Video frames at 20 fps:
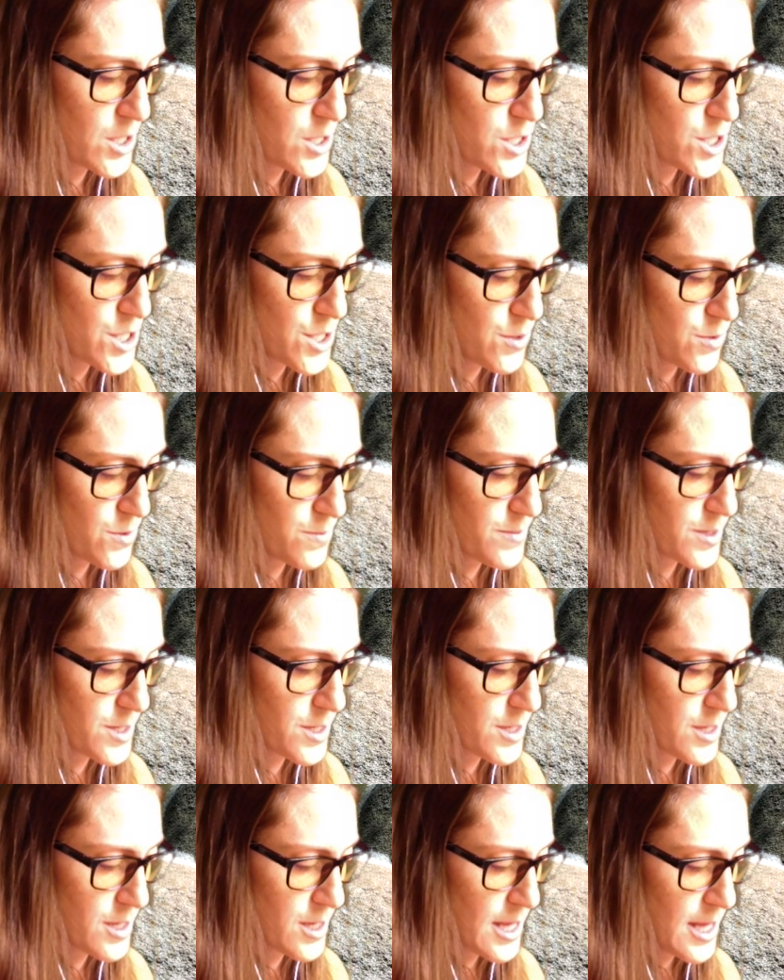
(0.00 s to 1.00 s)
2.
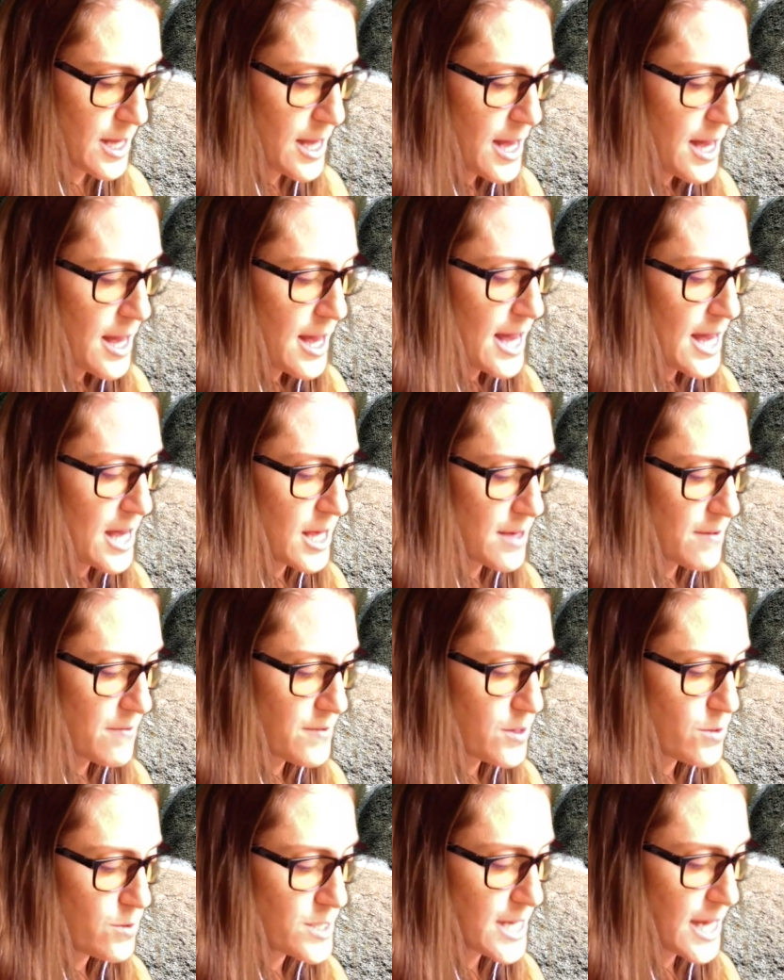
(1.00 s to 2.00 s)
If
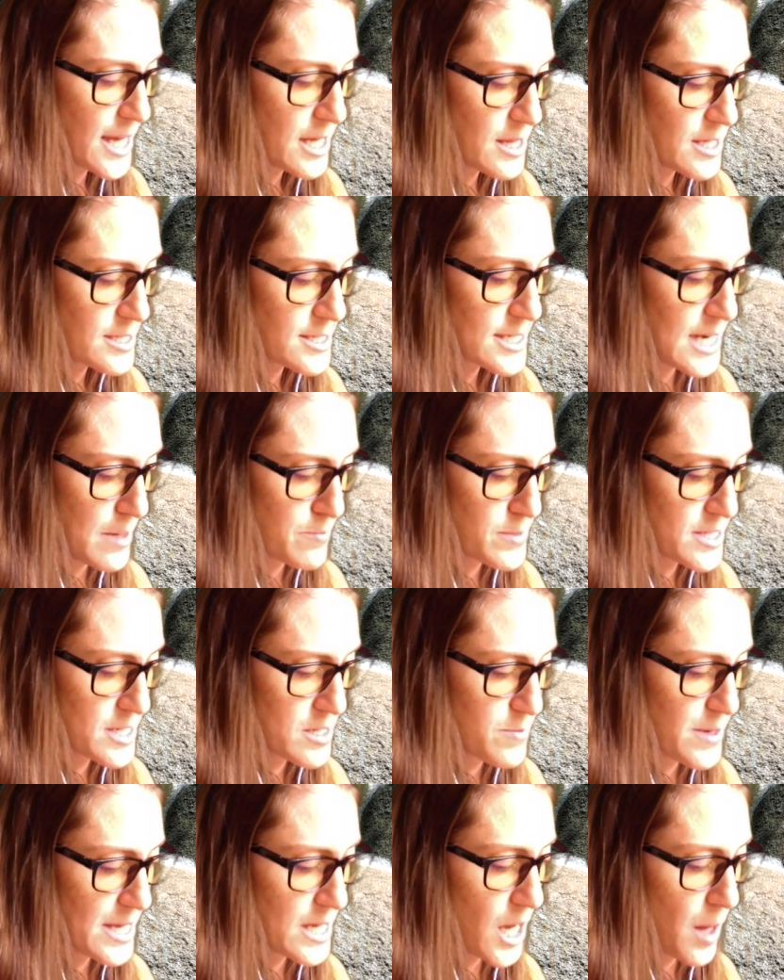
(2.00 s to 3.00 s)
you take the steps to
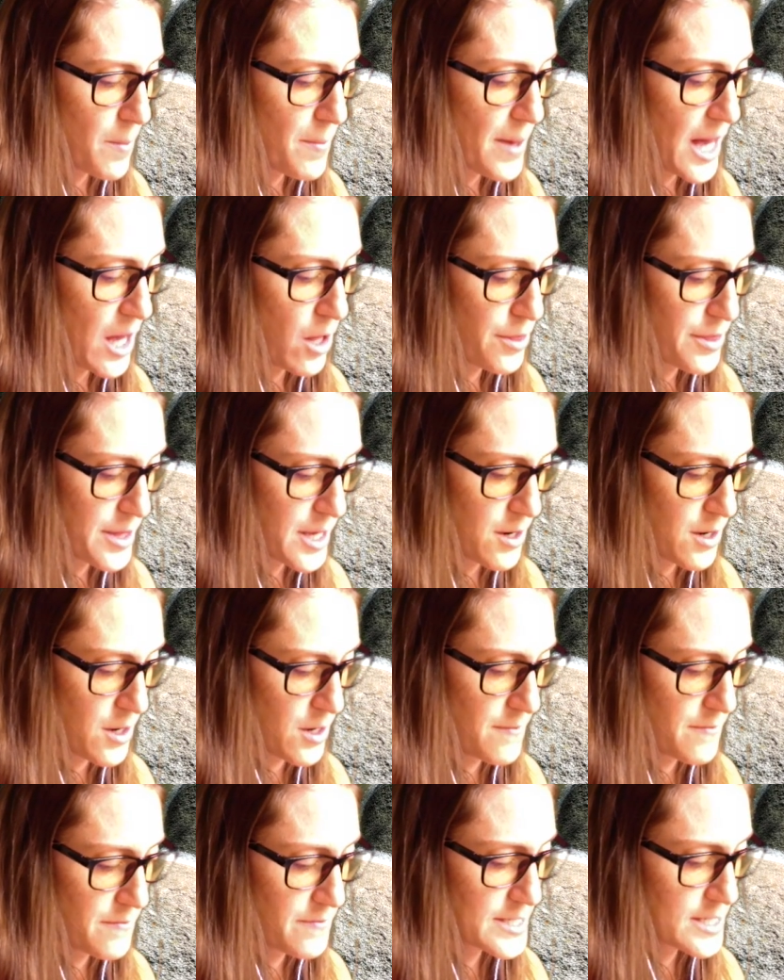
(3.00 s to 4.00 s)
become healthier,
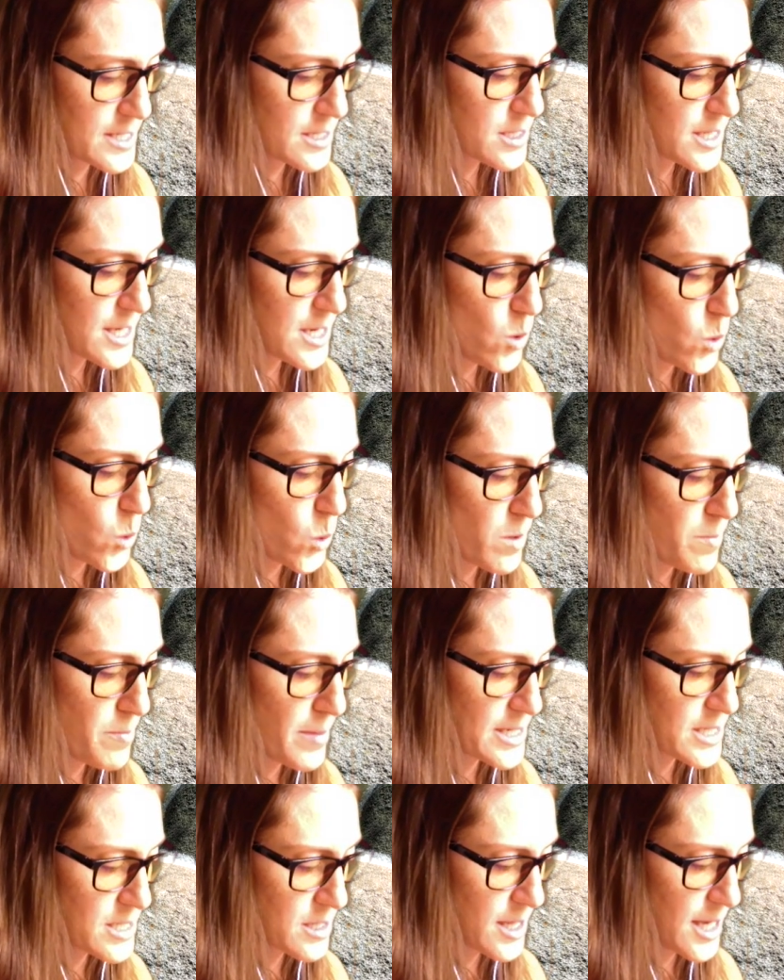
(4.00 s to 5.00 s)
physically or
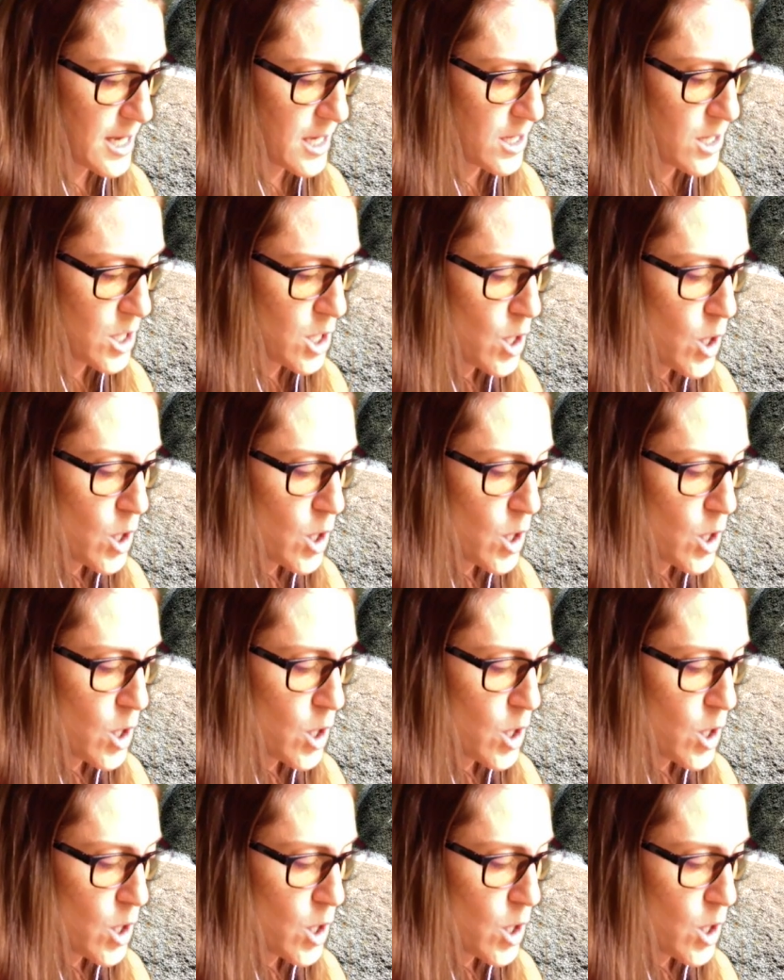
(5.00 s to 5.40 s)
mentally,